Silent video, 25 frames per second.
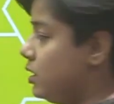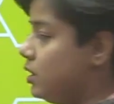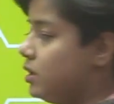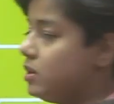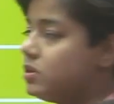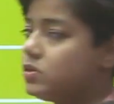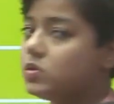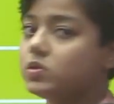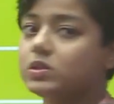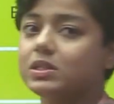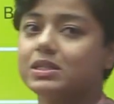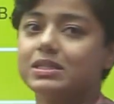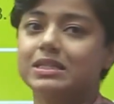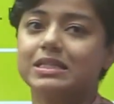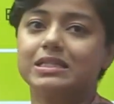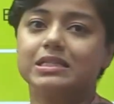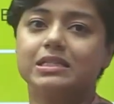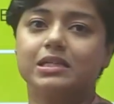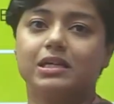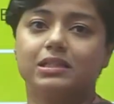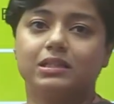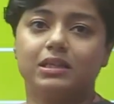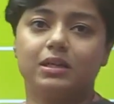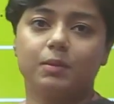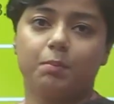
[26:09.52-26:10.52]
So, this is
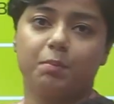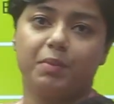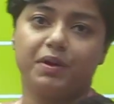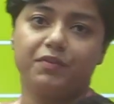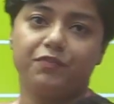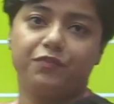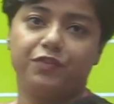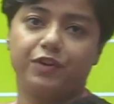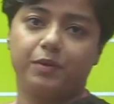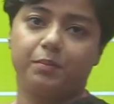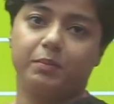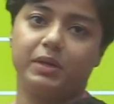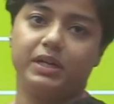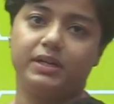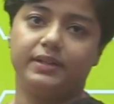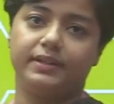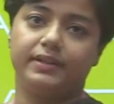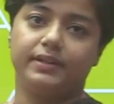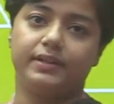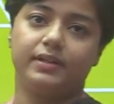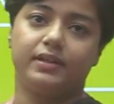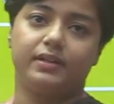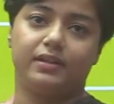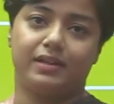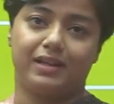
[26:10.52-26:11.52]
nothing but
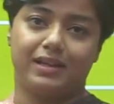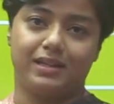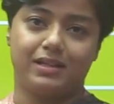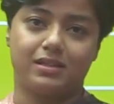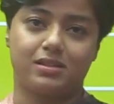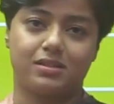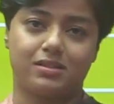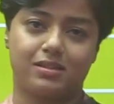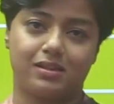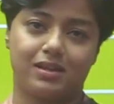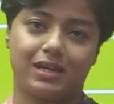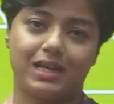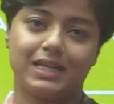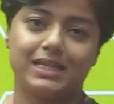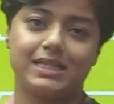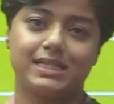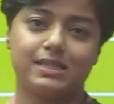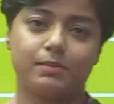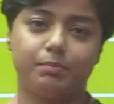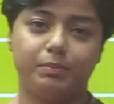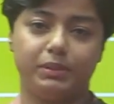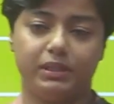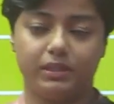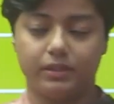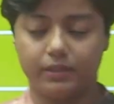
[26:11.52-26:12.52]
fermented rice
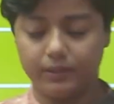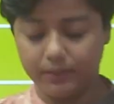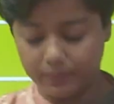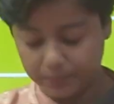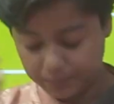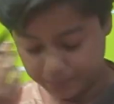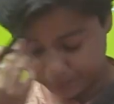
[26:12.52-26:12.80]
beer,